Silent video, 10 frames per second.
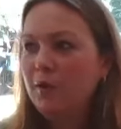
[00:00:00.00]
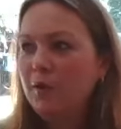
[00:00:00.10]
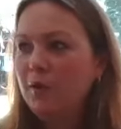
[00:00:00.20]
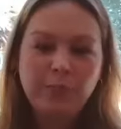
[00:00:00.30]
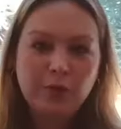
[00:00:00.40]

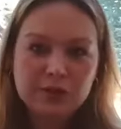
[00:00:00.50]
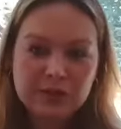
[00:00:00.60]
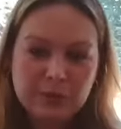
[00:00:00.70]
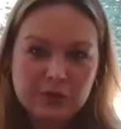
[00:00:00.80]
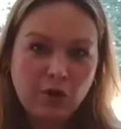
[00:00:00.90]
you've pulled
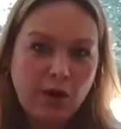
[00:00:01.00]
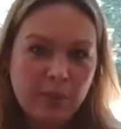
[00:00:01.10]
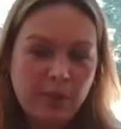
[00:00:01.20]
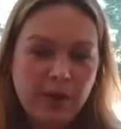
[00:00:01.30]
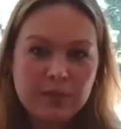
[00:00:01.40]
someone's
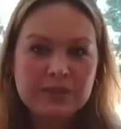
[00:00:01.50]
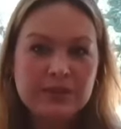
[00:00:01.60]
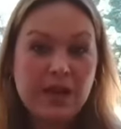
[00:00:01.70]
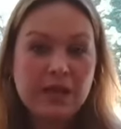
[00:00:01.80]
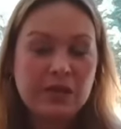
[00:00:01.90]
credit by
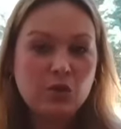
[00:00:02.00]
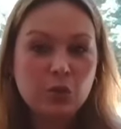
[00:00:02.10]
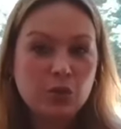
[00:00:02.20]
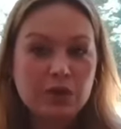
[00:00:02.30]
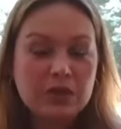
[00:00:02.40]
mistake and you're
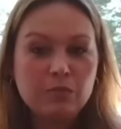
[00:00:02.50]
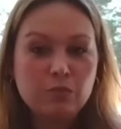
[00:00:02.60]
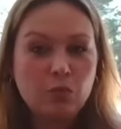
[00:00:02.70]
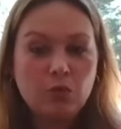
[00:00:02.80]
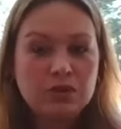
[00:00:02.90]
really
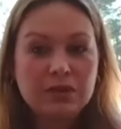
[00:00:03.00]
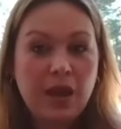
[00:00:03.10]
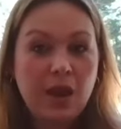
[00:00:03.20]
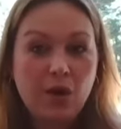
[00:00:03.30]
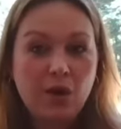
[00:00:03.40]

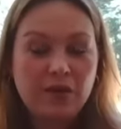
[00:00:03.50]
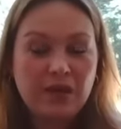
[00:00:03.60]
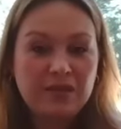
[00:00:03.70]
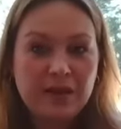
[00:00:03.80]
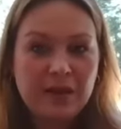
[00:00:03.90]
scared
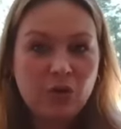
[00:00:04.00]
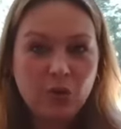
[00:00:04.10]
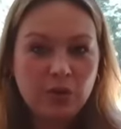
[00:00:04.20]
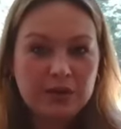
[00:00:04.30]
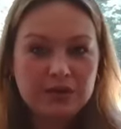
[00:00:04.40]
that that
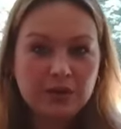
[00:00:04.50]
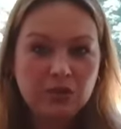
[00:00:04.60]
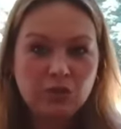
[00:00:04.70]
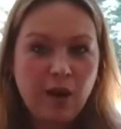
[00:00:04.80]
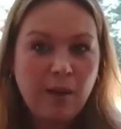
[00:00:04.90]
inquiry is going
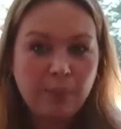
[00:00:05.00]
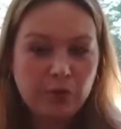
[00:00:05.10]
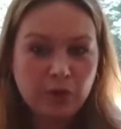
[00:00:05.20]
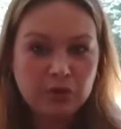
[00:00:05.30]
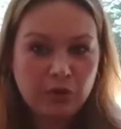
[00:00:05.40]
to drop
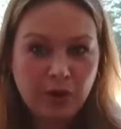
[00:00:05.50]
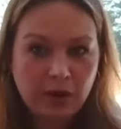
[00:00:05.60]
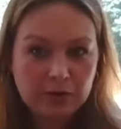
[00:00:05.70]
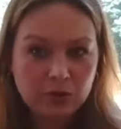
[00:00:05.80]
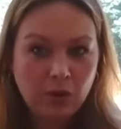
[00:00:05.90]
their
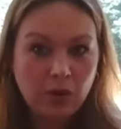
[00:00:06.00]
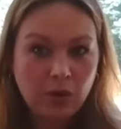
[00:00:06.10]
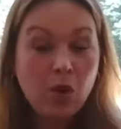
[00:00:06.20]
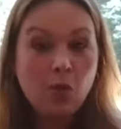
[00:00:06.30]
credit score.